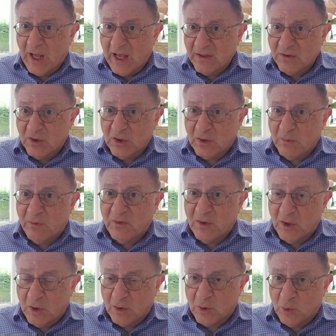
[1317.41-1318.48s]
and
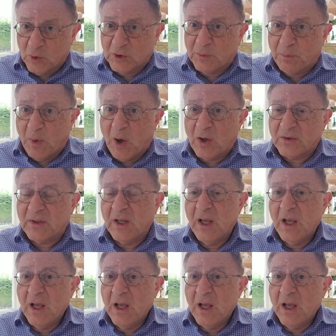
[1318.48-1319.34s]
the good part,